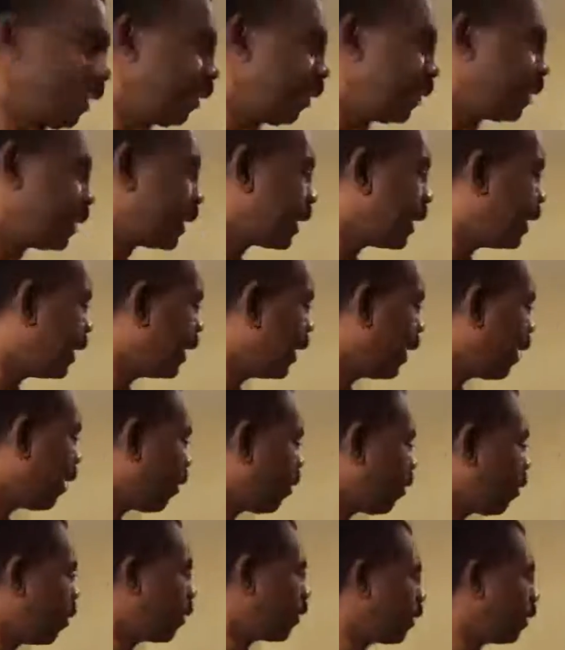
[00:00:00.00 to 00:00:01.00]
until
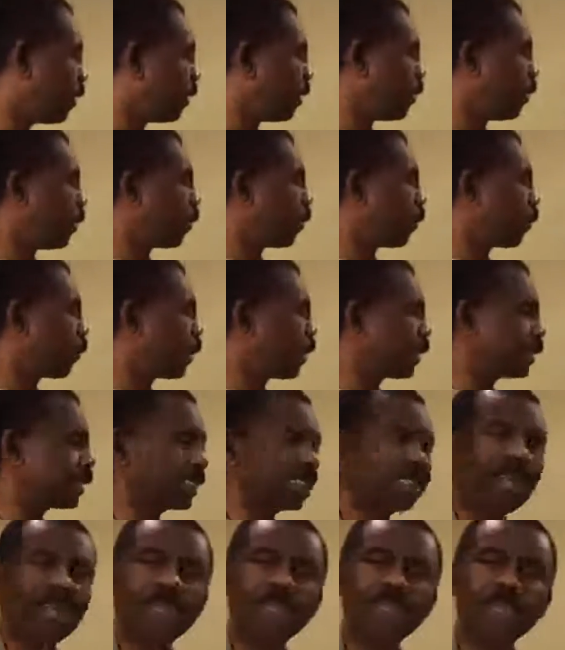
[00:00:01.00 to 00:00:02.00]
now we're
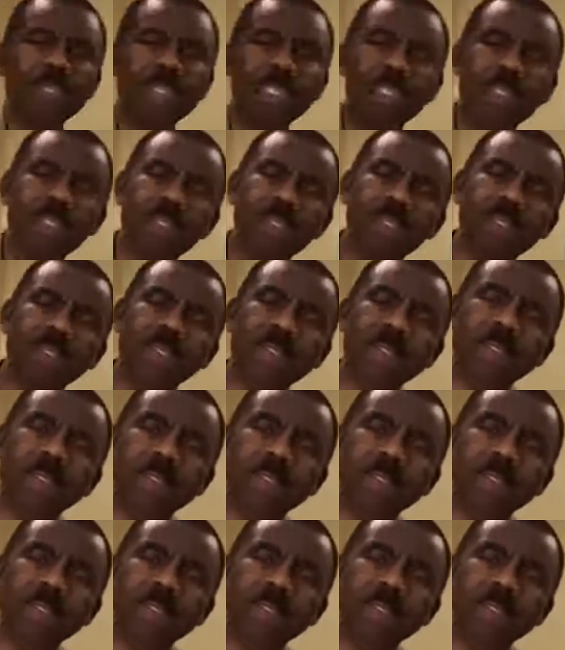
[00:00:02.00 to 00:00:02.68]
solving